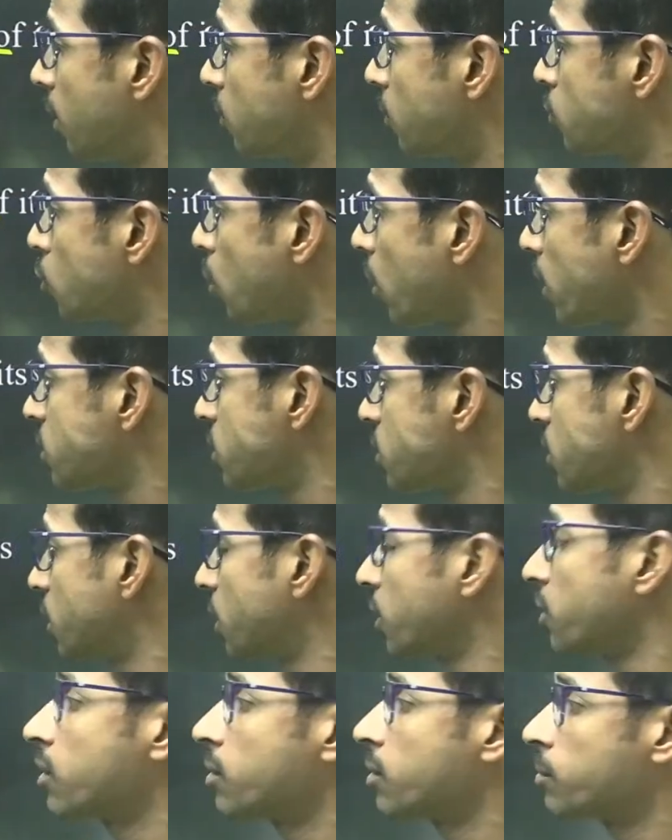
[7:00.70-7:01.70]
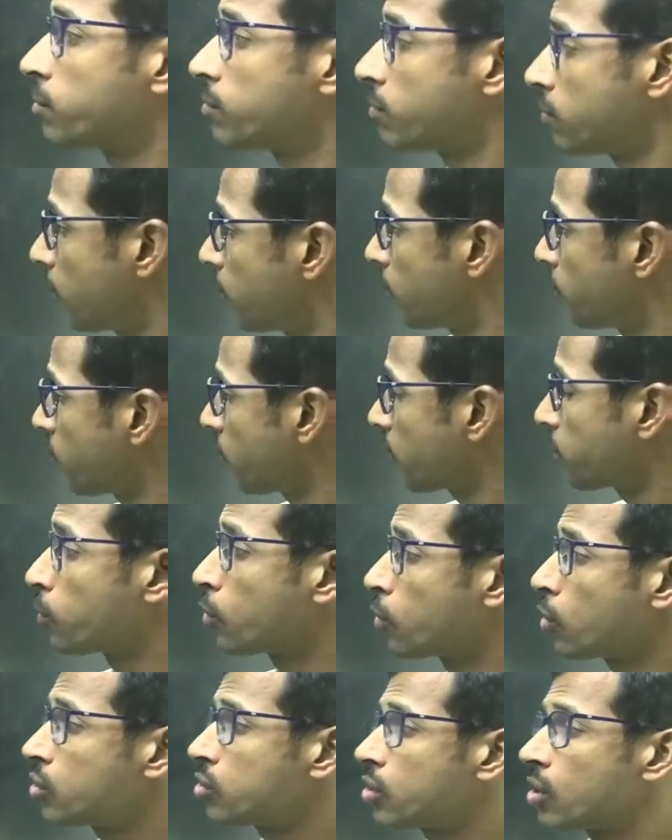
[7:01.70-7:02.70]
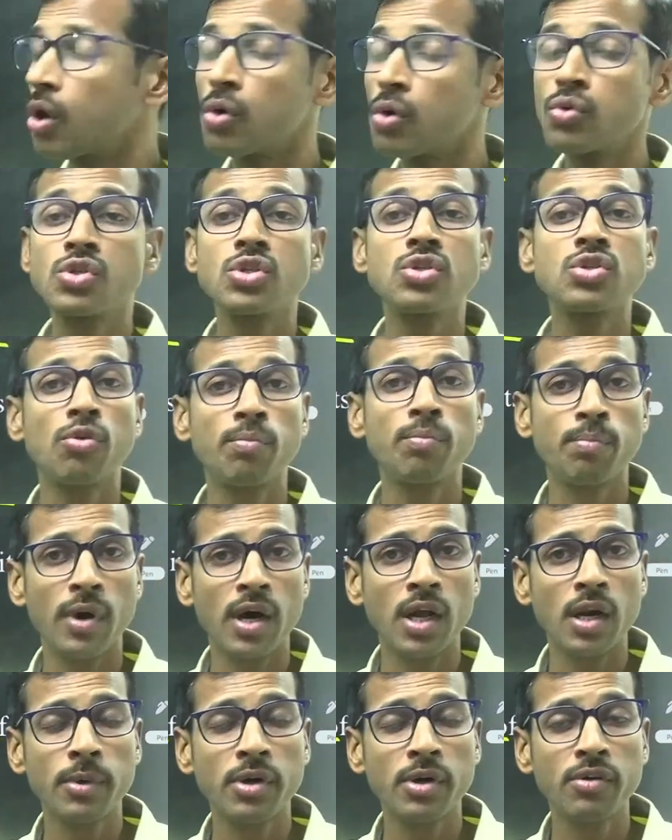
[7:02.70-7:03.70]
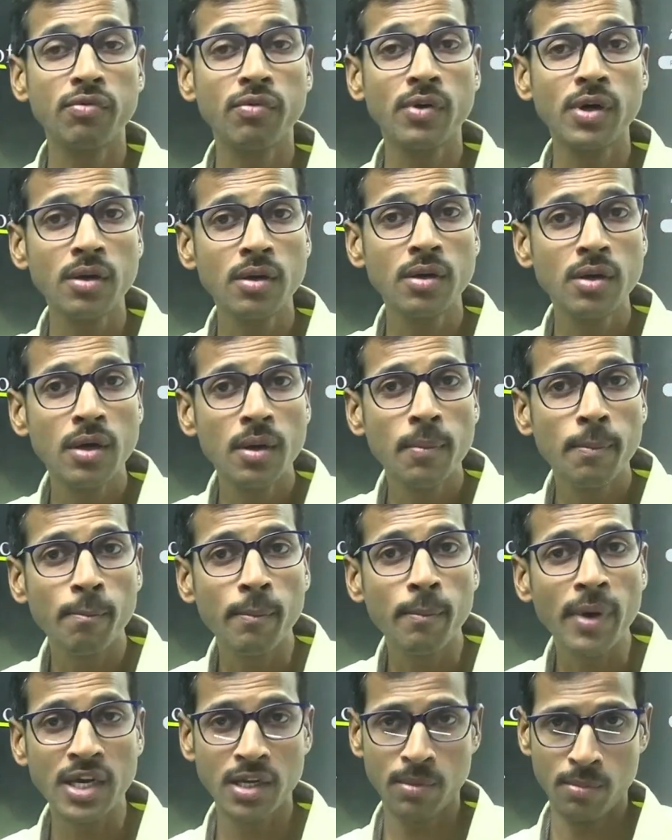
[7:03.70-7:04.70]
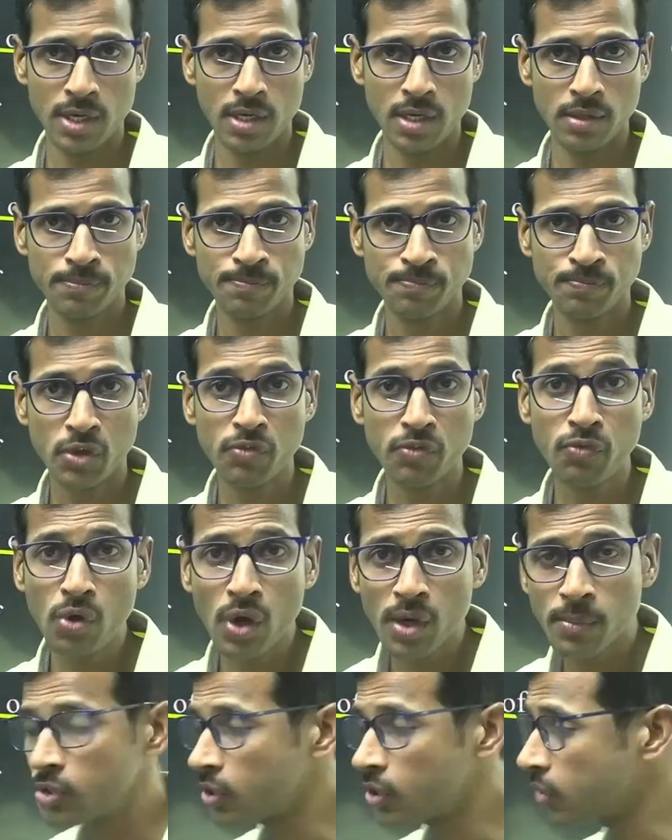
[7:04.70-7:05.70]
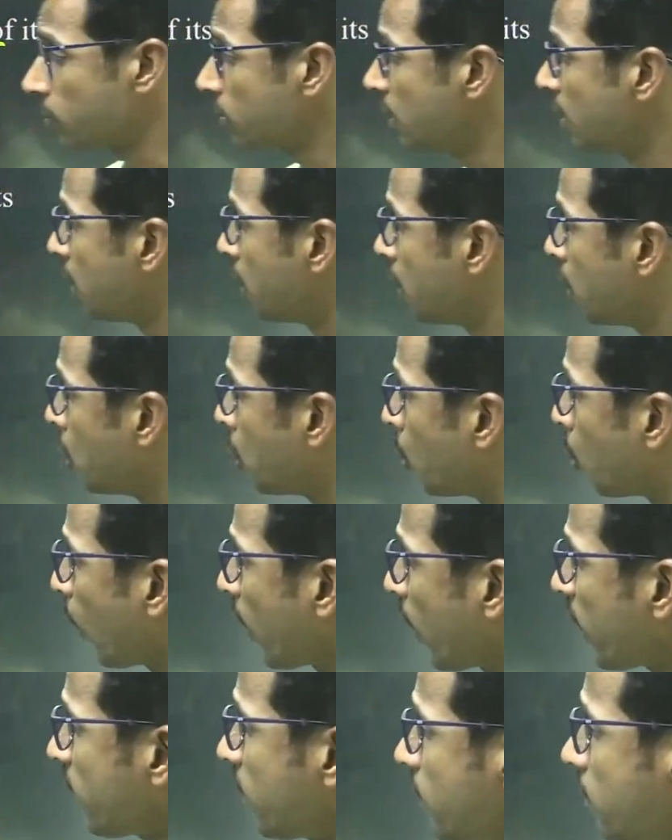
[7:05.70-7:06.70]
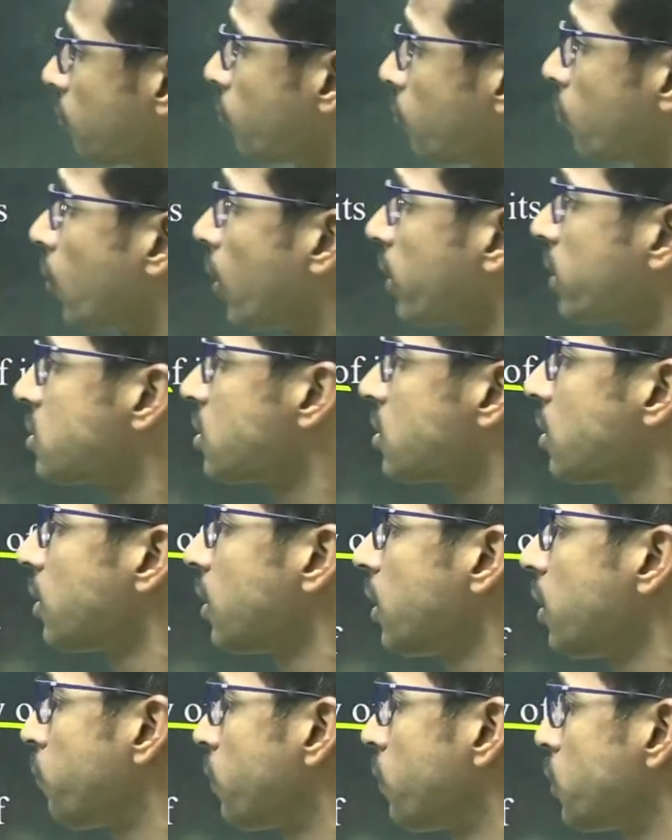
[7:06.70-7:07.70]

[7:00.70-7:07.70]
joint sitting for both houses of Parliament for money bill. If you observe, why, what is the need for